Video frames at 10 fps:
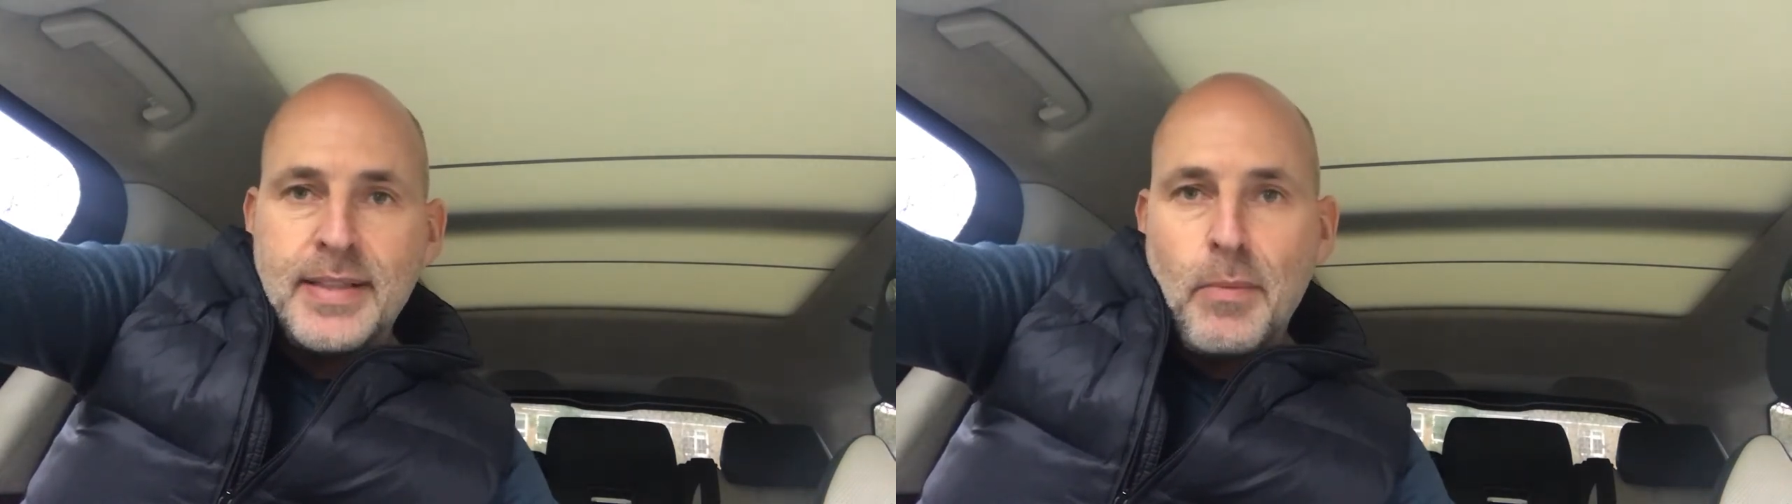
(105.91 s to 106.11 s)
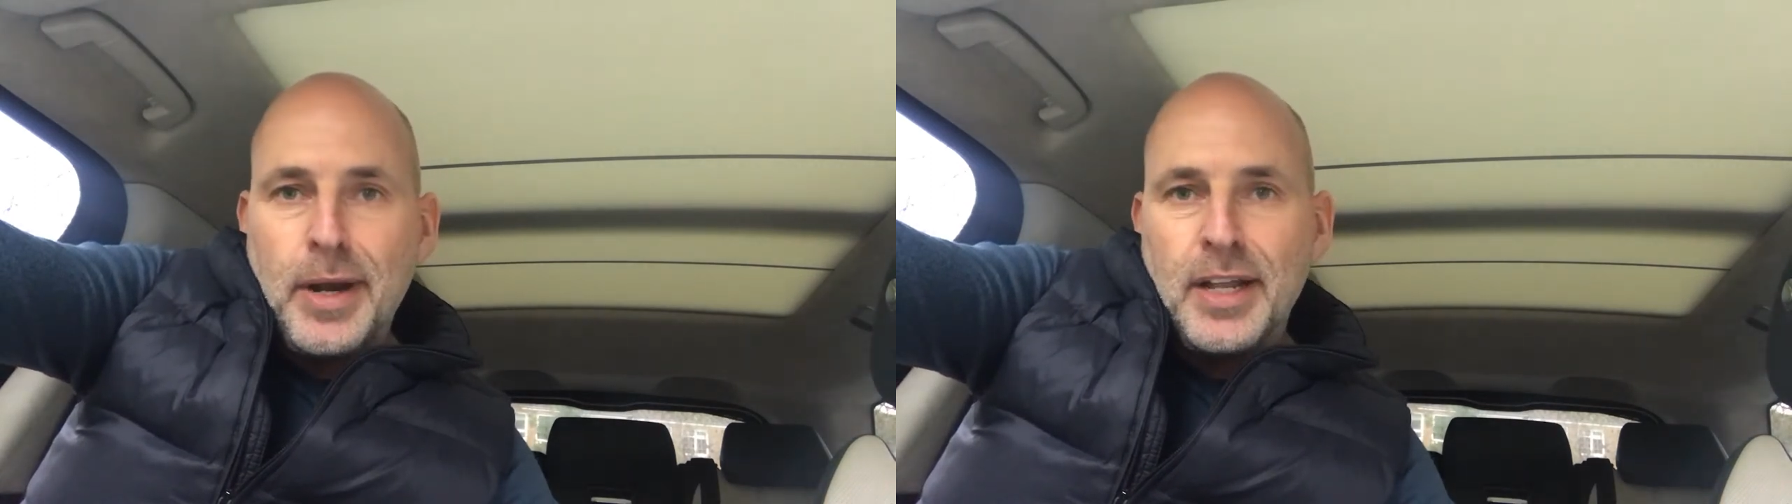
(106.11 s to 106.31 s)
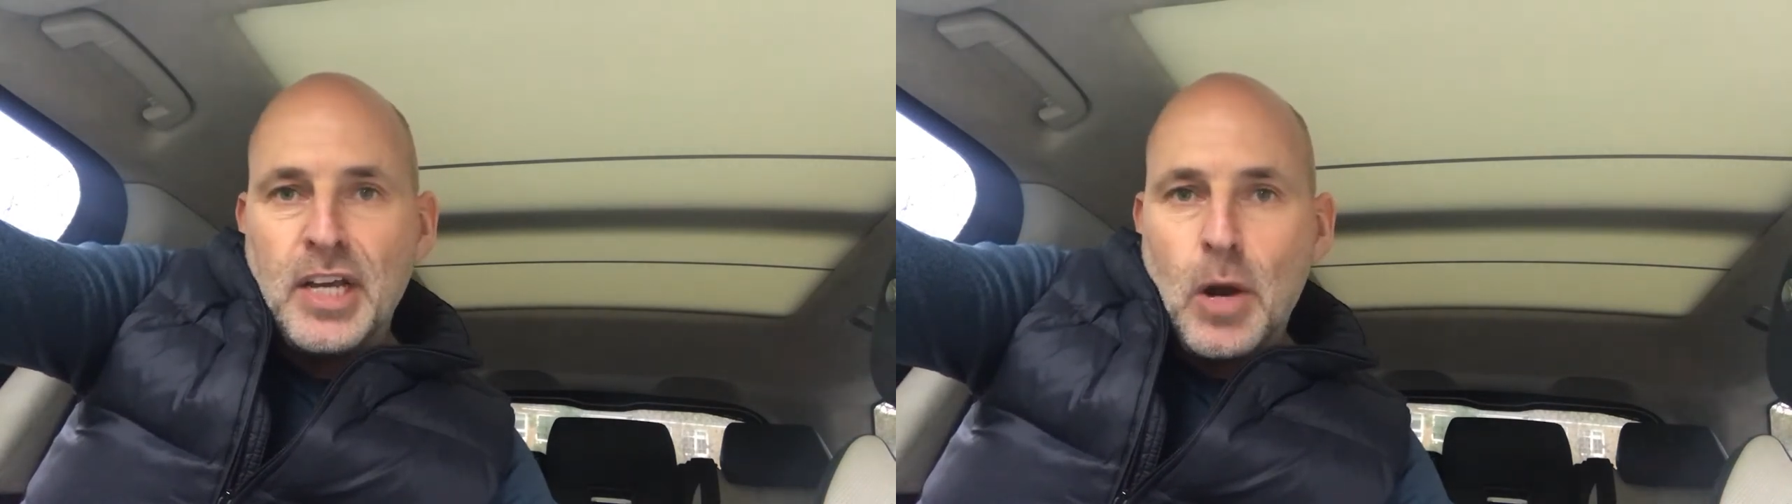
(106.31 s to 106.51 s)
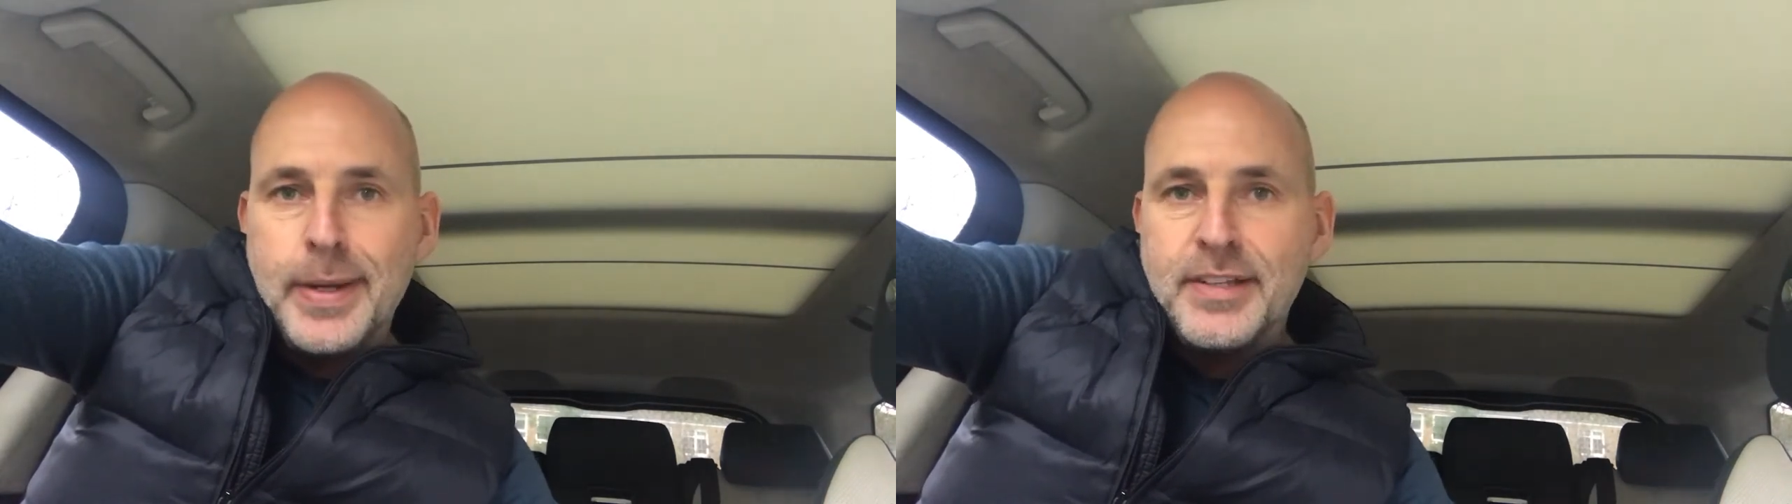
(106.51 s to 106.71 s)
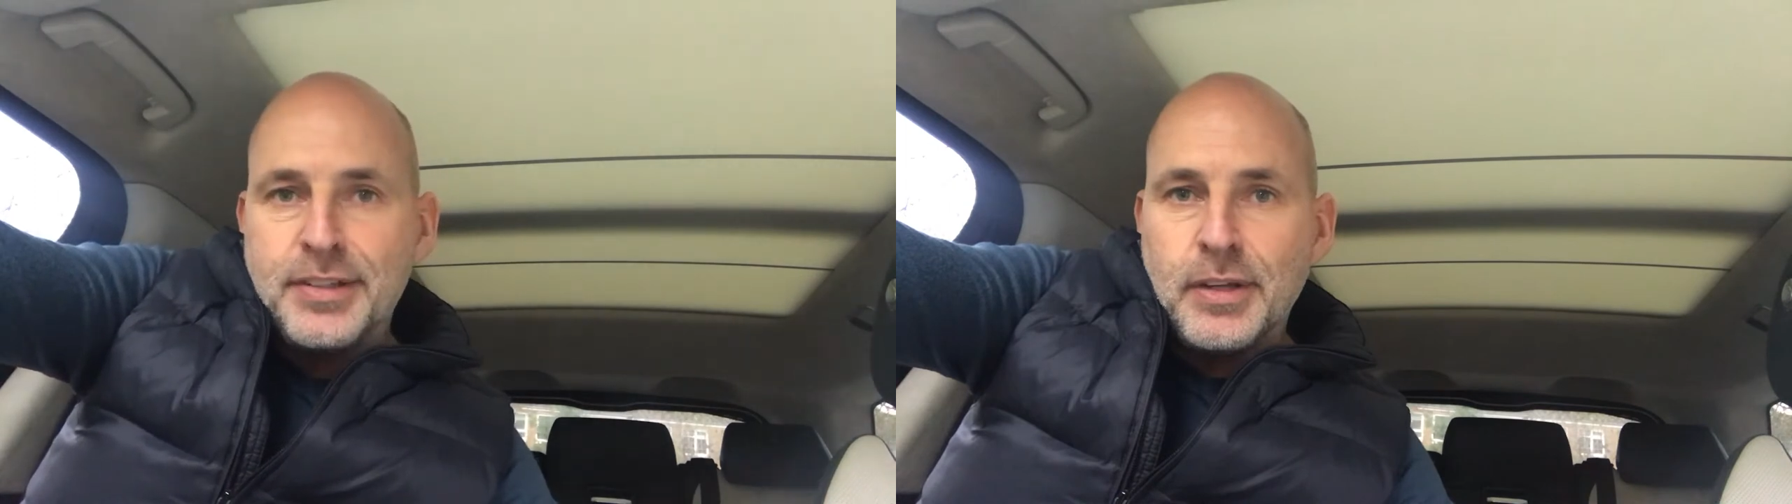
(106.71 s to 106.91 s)
then we're going to go
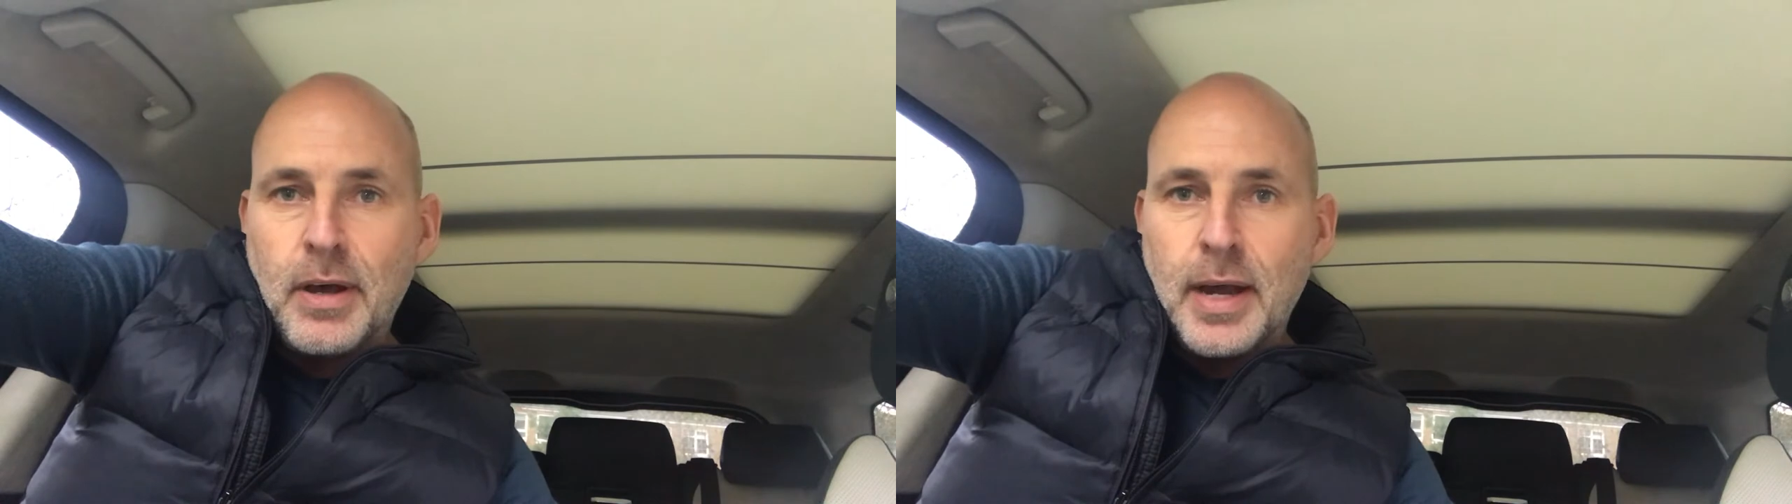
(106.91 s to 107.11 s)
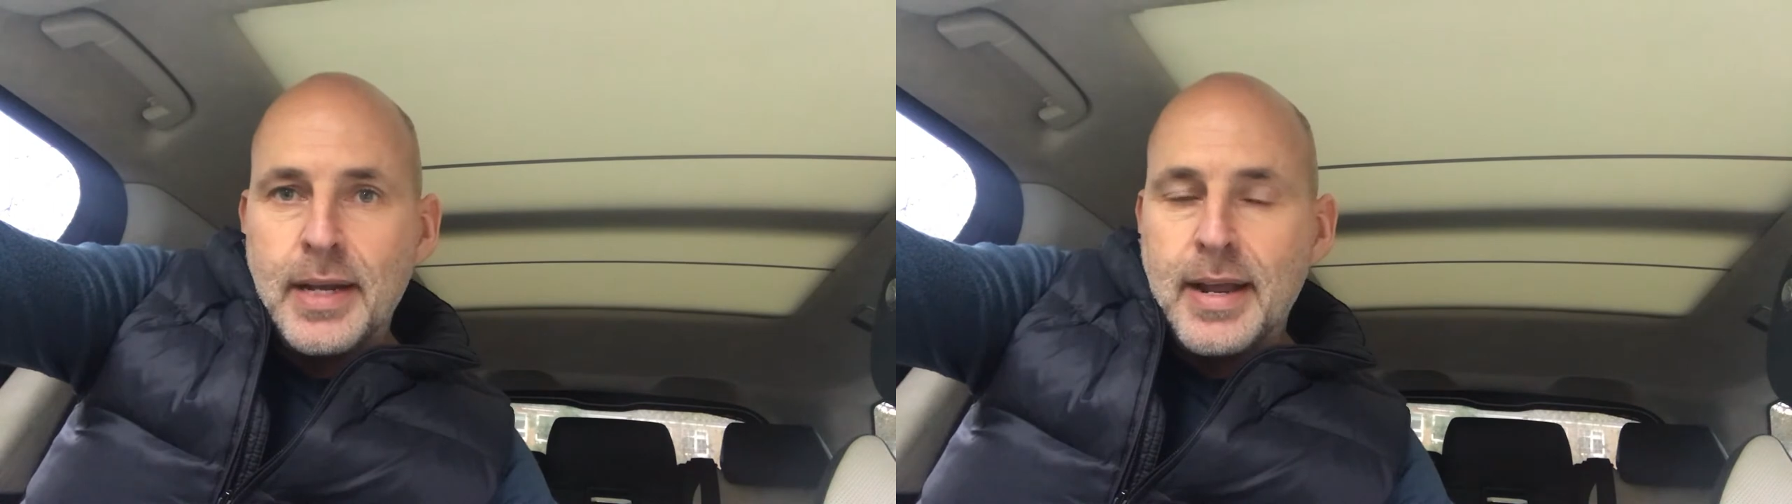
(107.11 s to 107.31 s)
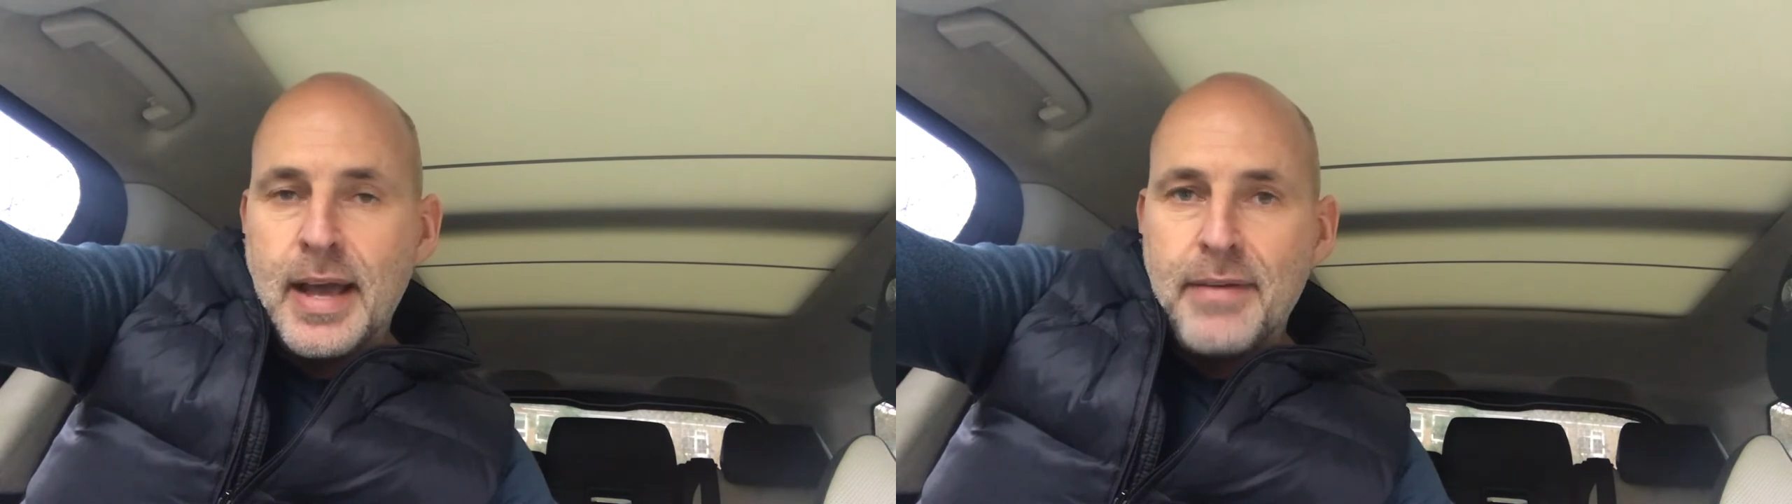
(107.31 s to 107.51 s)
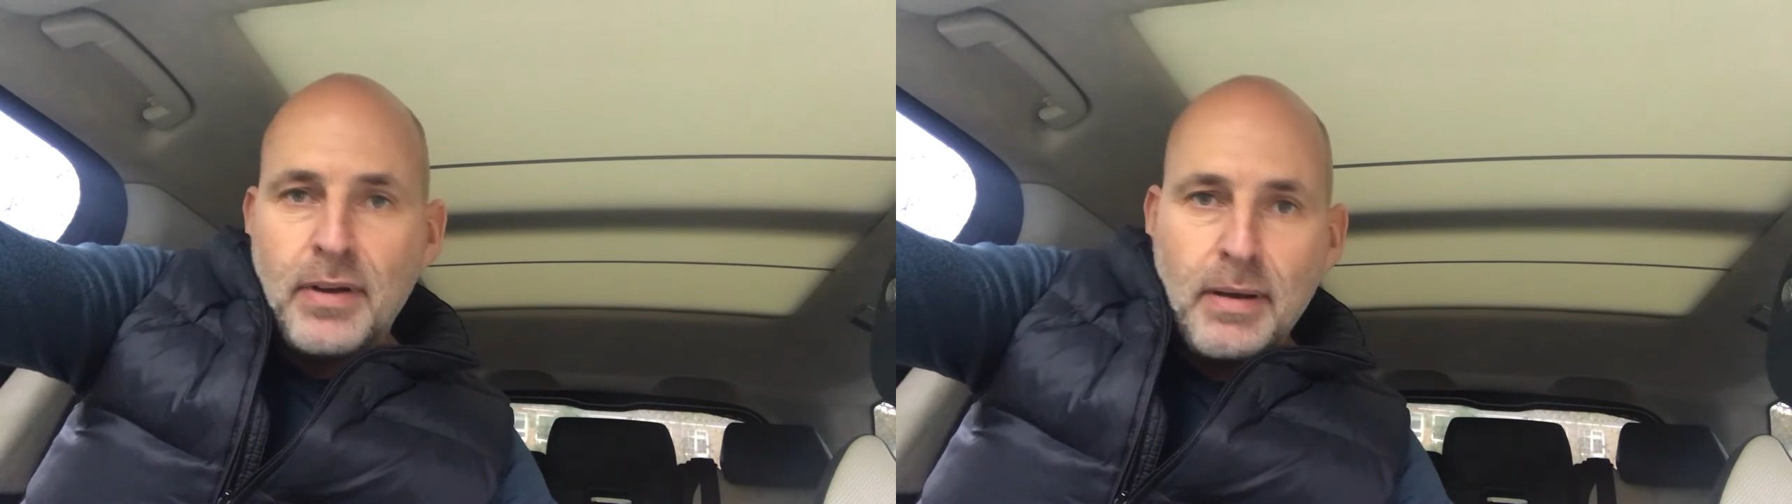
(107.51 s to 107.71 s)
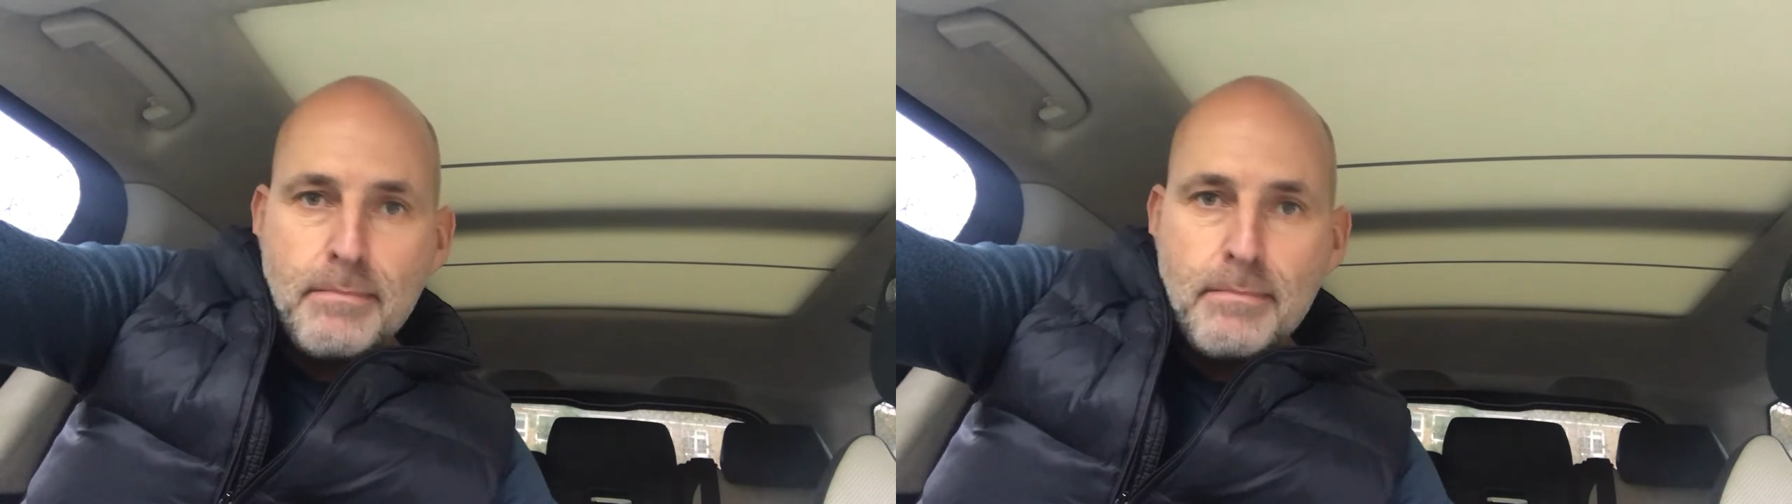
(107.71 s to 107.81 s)
inside and have a